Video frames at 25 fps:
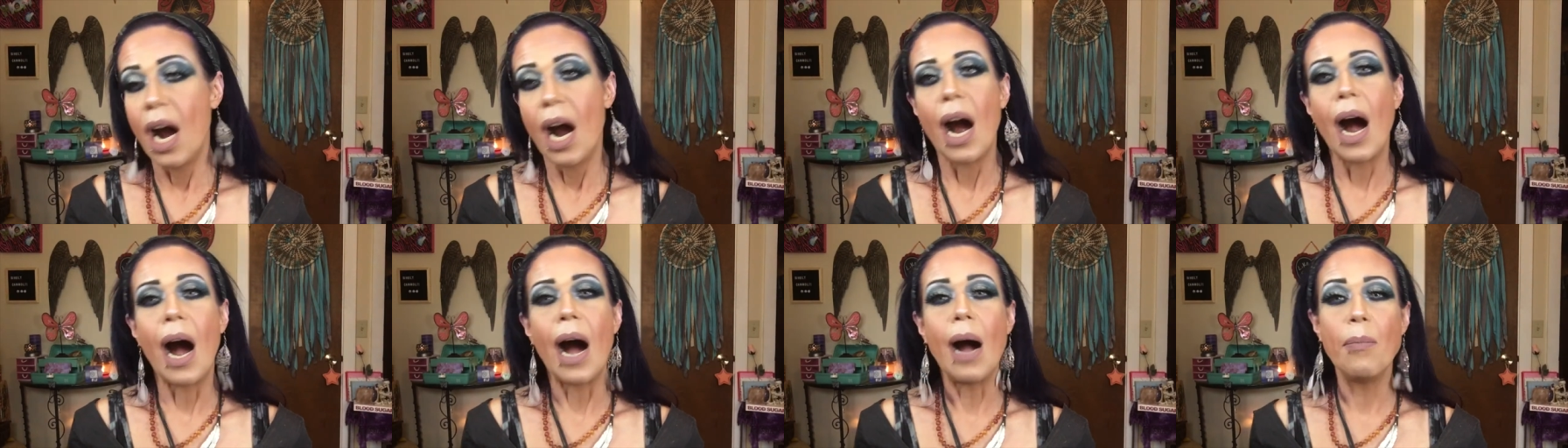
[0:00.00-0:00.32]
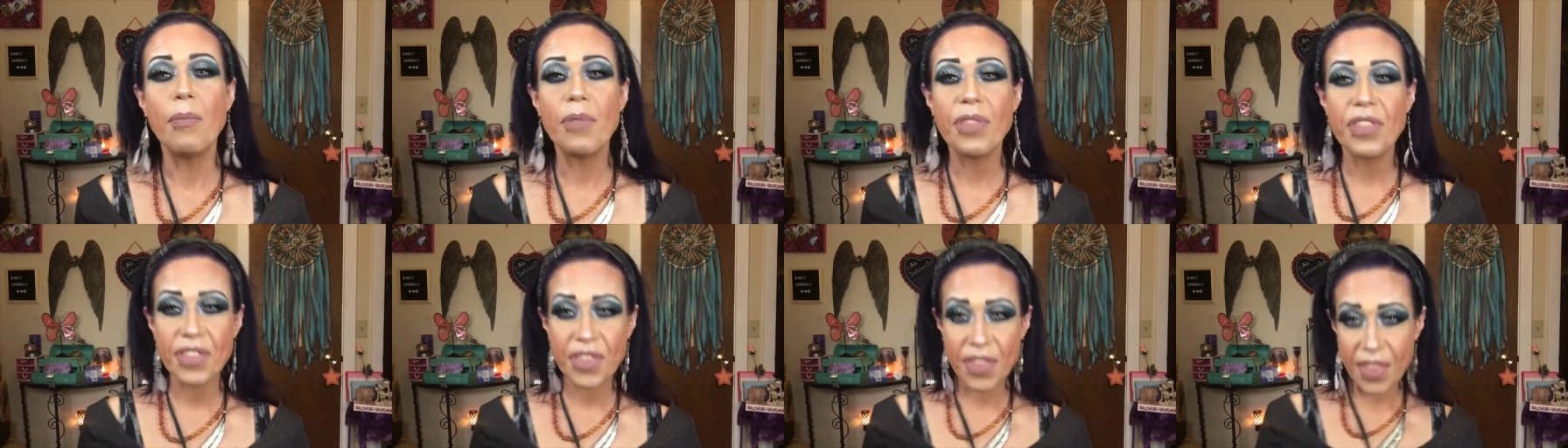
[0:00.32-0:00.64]

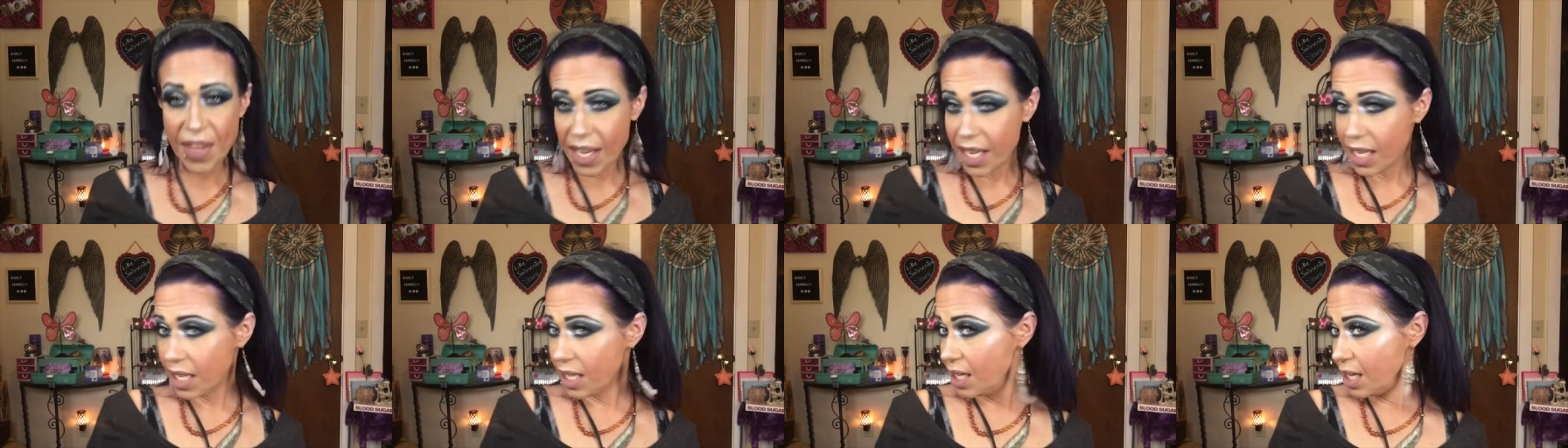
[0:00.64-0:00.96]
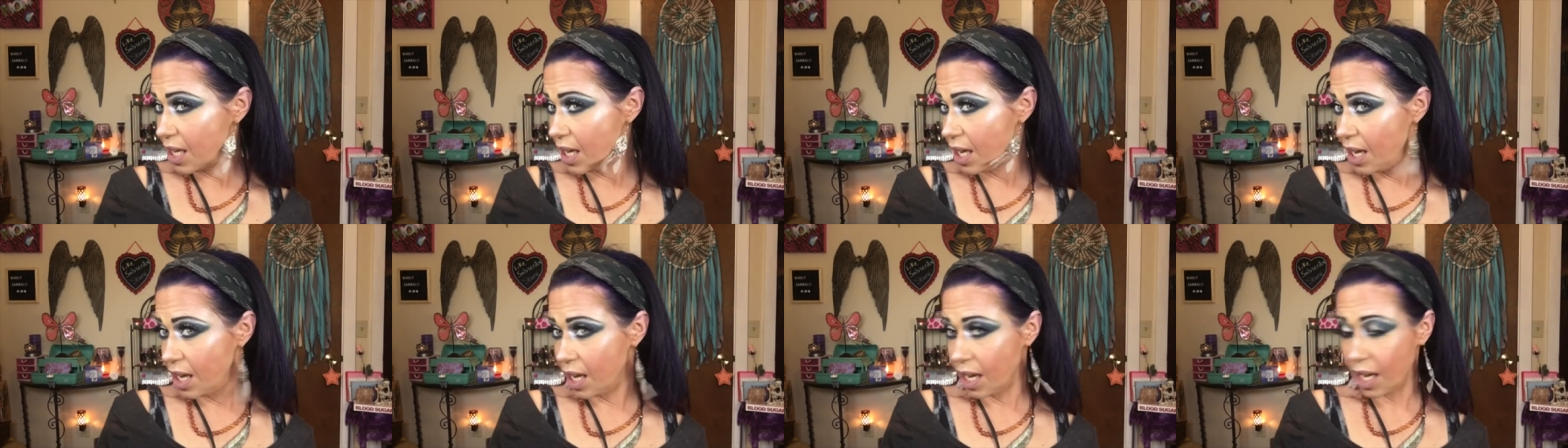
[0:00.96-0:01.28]
I'm
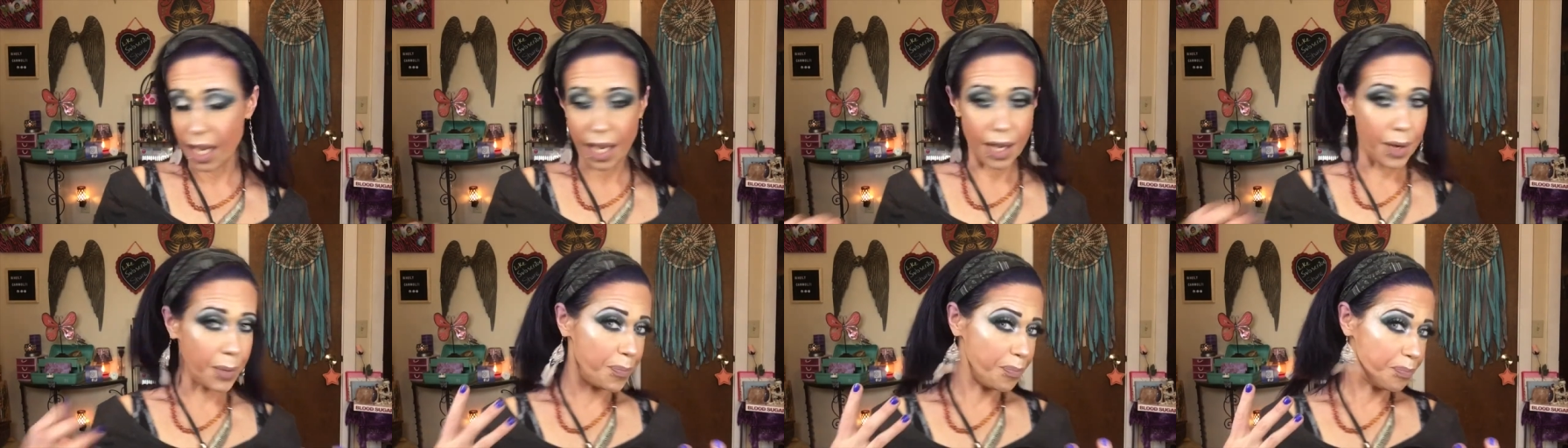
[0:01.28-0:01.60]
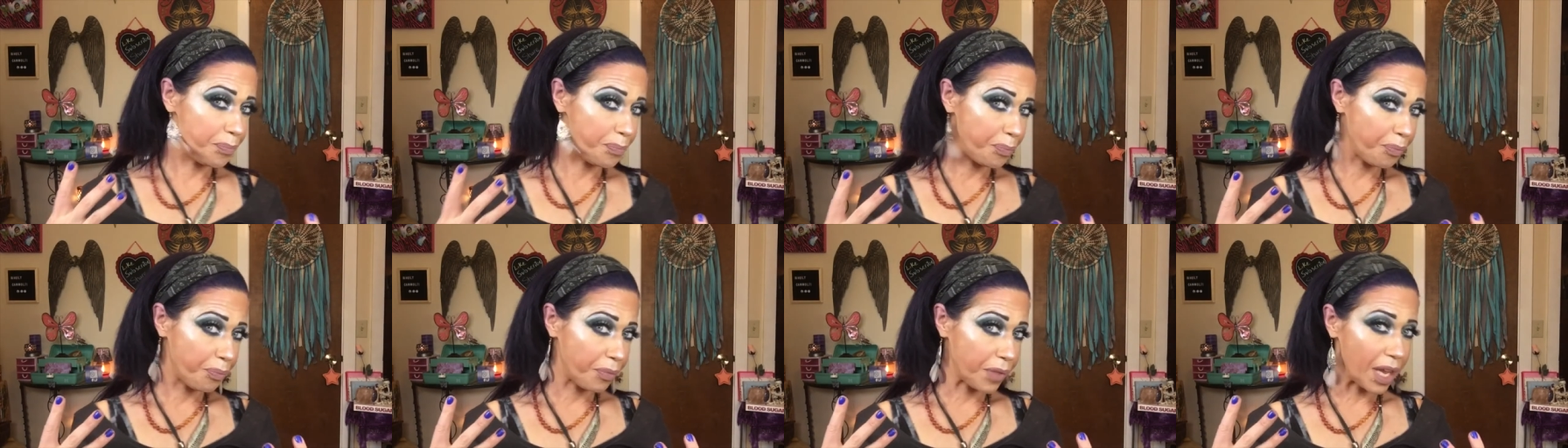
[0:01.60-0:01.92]
thinking
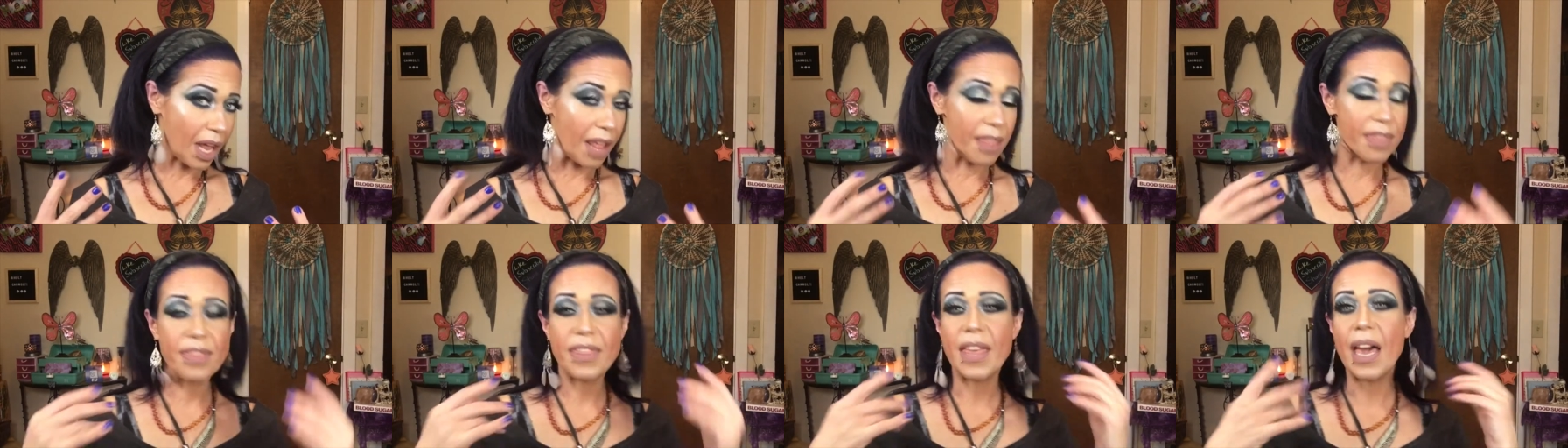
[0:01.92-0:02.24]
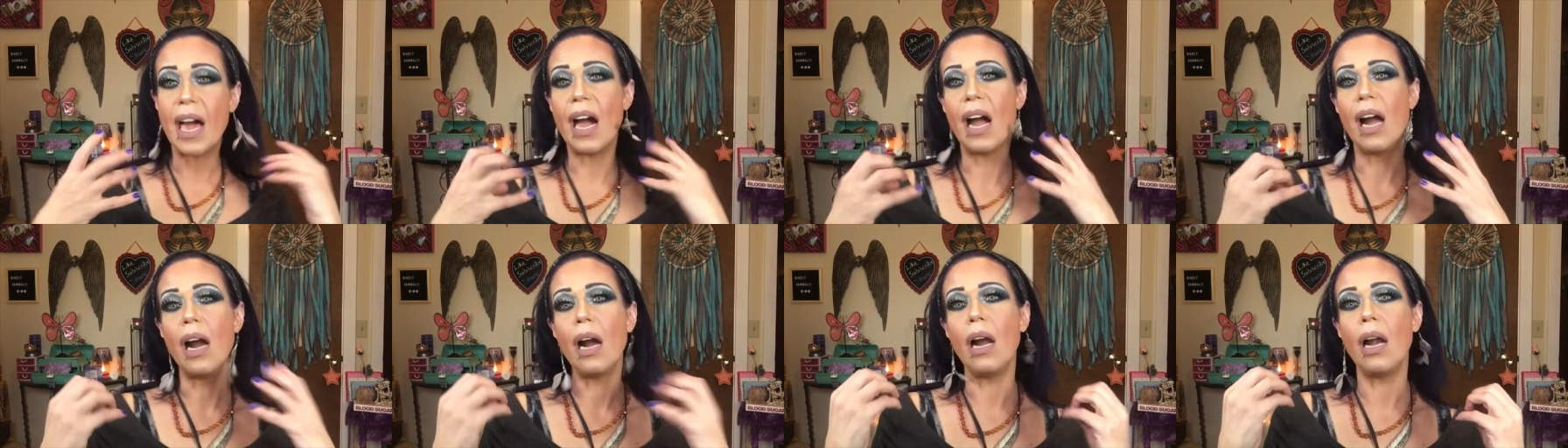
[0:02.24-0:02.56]

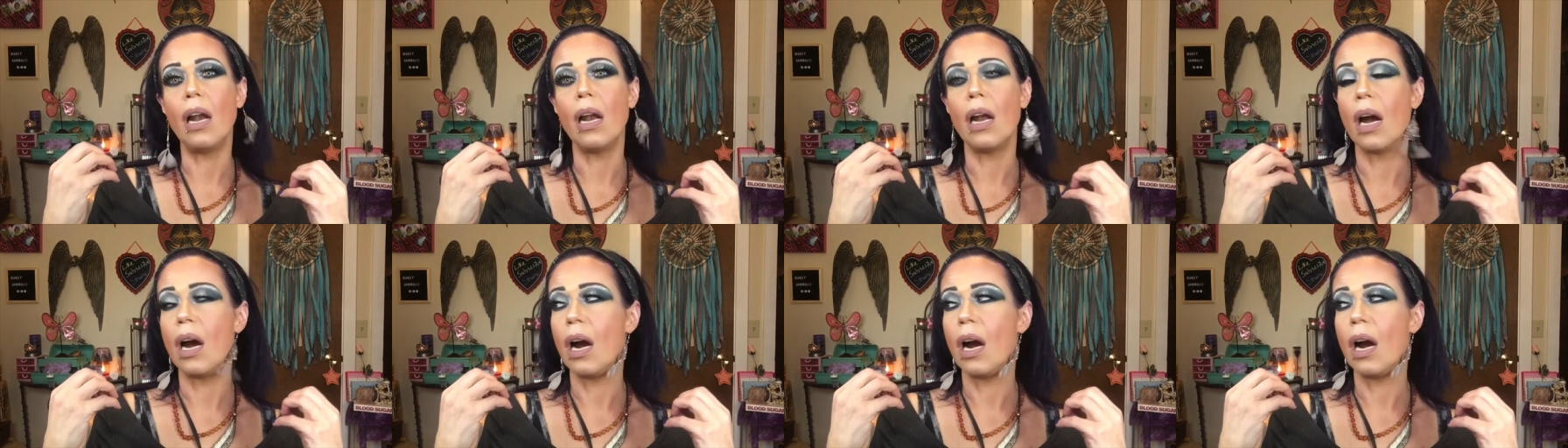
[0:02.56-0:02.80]
that